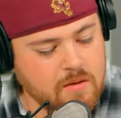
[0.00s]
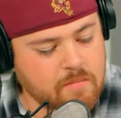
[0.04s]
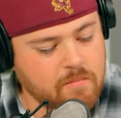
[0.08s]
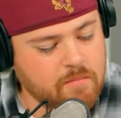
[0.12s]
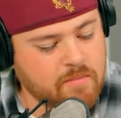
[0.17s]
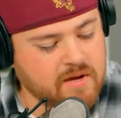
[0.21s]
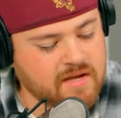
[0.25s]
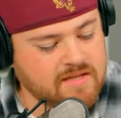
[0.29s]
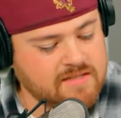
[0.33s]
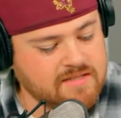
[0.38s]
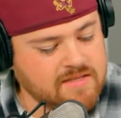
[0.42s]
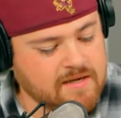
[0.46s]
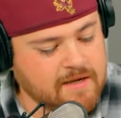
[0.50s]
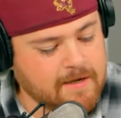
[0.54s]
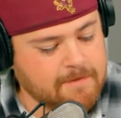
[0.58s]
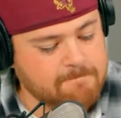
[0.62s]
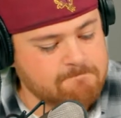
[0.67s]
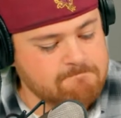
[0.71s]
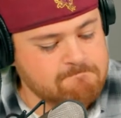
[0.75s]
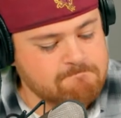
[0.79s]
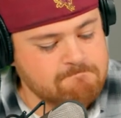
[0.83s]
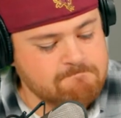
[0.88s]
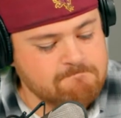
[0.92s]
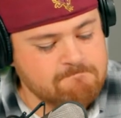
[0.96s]
But
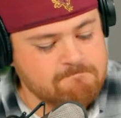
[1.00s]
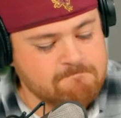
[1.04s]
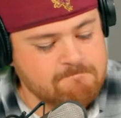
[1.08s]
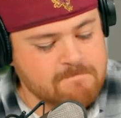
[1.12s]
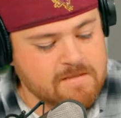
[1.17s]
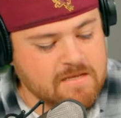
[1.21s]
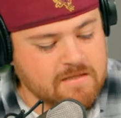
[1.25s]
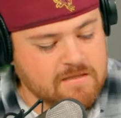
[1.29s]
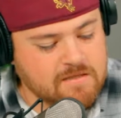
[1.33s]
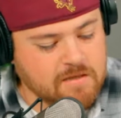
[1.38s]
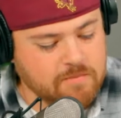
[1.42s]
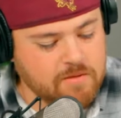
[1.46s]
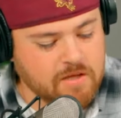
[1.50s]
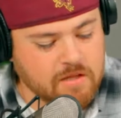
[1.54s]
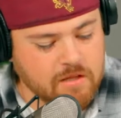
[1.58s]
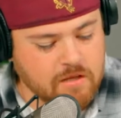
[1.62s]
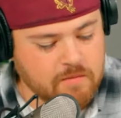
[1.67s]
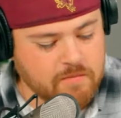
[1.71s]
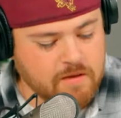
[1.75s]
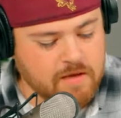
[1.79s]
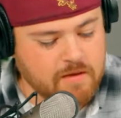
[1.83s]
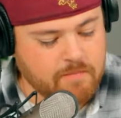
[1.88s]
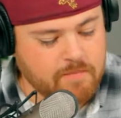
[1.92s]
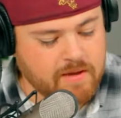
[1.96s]
um, Tell me a
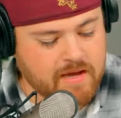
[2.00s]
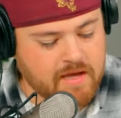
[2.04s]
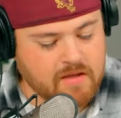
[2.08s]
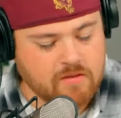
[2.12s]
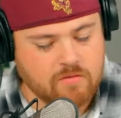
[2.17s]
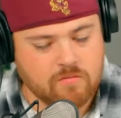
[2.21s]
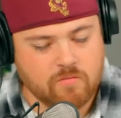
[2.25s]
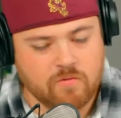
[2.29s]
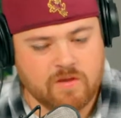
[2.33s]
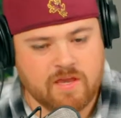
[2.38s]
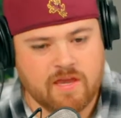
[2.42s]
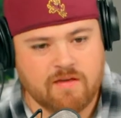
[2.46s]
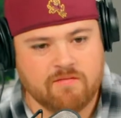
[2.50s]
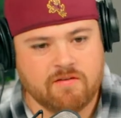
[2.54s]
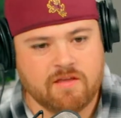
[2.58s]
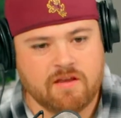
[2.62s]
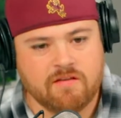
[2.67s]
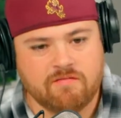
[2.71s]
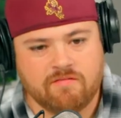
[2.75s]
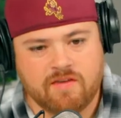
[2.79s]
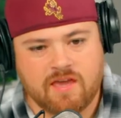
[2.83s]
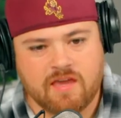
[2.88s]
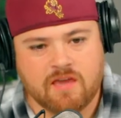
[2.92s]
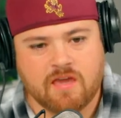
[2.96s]
little bit about we have an
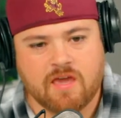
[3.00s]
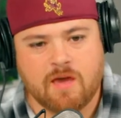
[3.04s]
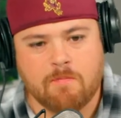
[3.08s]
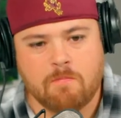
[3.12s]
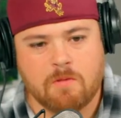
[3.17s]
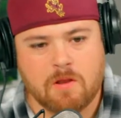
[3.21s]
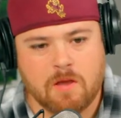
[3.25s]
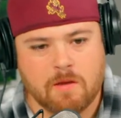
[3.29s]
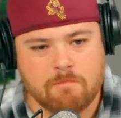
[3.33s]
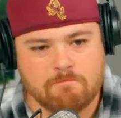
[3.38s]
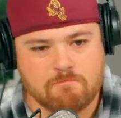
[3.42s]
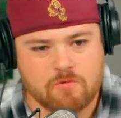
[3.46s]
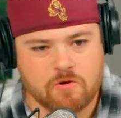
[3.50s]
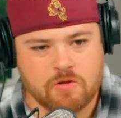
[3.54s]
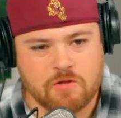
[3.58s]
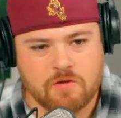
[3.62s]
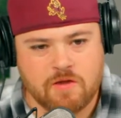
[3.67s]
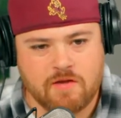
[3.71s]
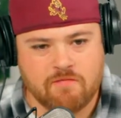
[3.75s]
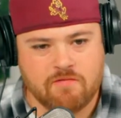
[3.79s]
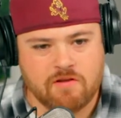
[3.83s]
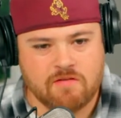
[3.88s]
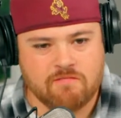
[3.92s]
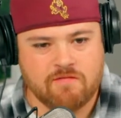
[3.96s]
event coming up, or
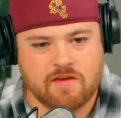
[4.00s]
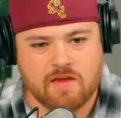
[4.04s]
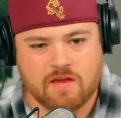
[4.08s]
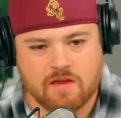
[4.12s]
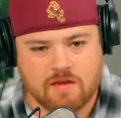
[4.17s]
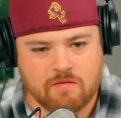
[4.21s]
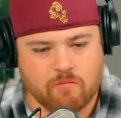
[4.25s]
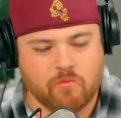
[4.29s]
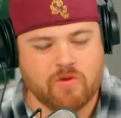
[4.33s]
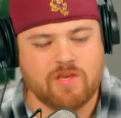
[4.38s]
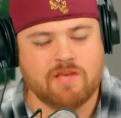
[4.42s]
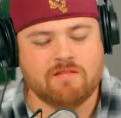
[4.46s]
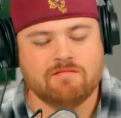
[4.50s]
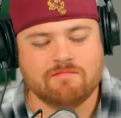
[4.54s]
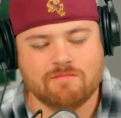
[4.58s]
you have an event. Can we?